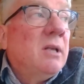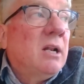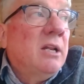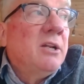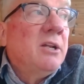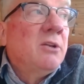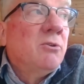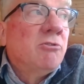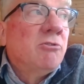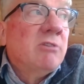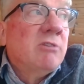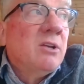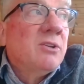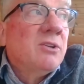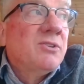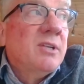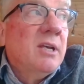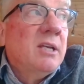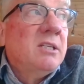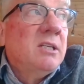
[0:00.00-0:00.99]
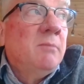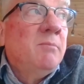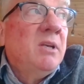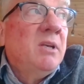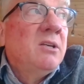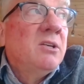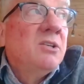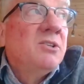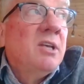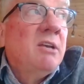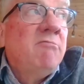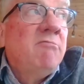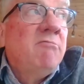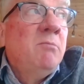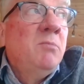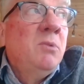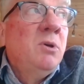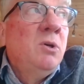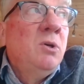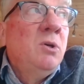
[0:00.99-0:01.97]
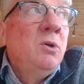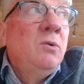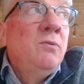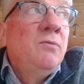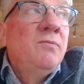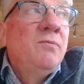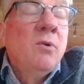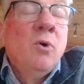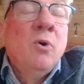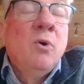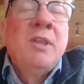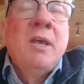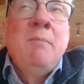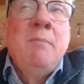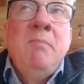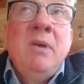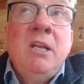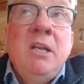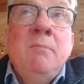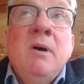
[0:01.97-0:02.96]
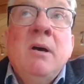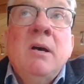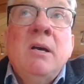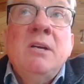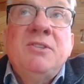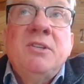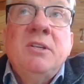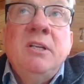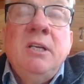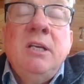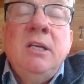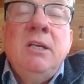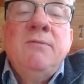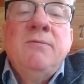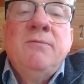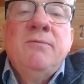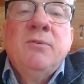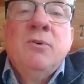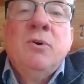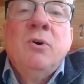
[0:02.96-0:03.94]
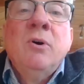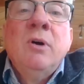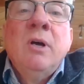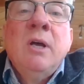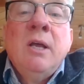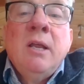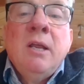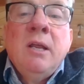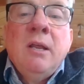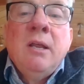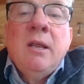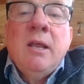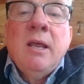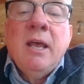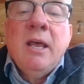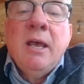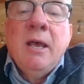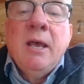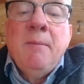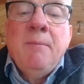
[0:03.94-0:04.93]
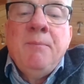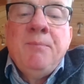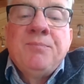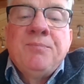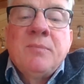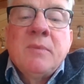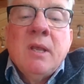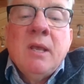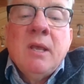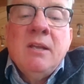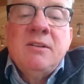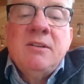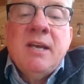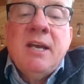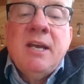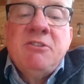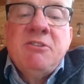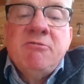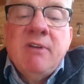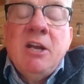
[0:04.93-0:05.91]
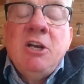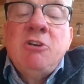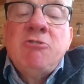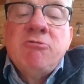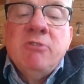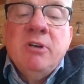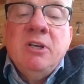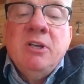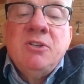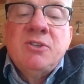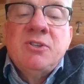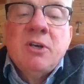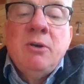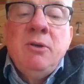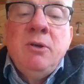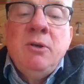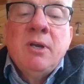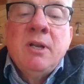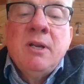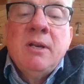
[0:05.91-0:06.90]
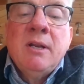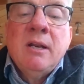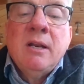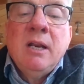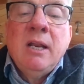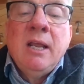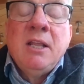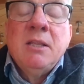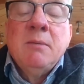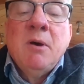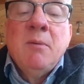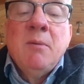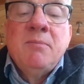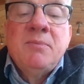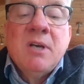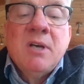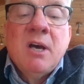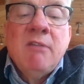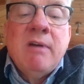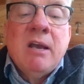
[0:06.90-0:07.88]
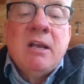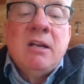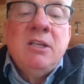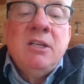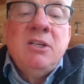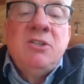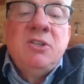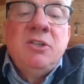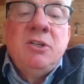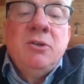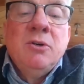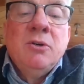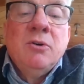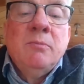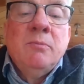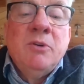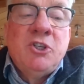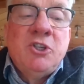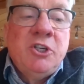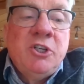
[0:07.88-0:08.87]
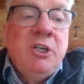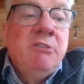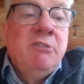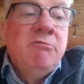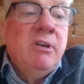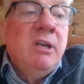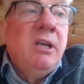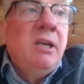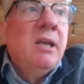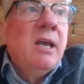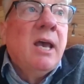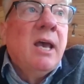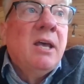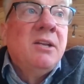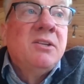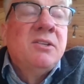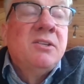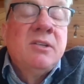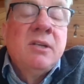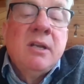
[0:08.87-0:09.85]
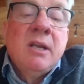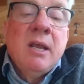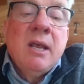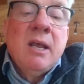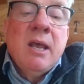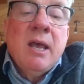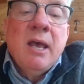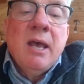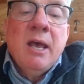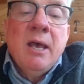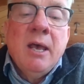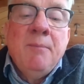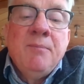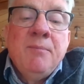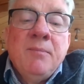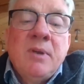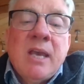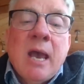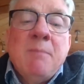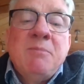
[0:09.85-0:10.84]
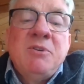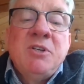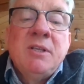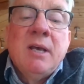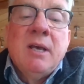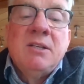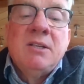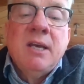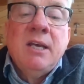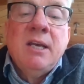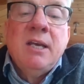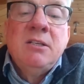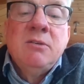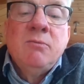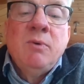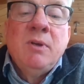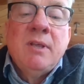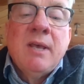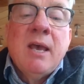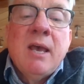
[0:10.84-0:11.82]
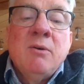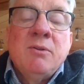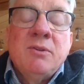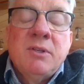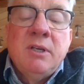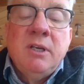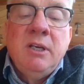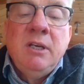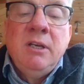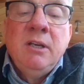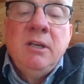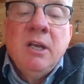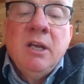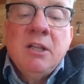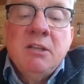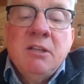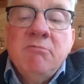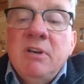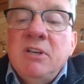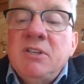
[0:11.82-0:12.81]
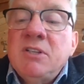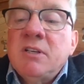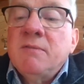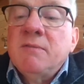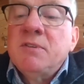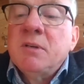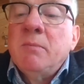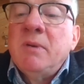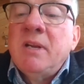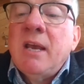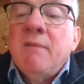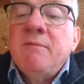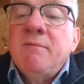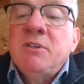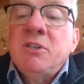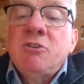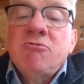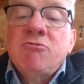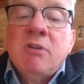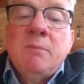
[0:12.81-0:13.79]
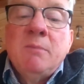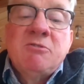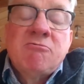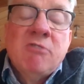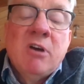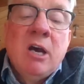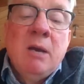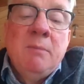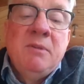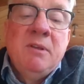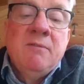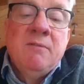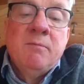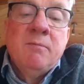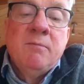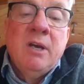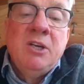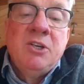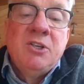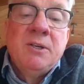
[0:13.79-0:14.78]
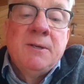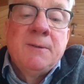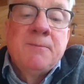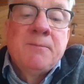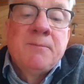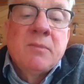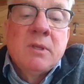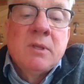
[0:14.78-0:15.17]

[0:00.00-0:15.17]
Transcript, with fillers: the clinical trial setting because they remove or they minimize the need for um, data entry. So you can link them up directly to your machinery and um, capture that data without the, the risk of somebody having to transcribe the information.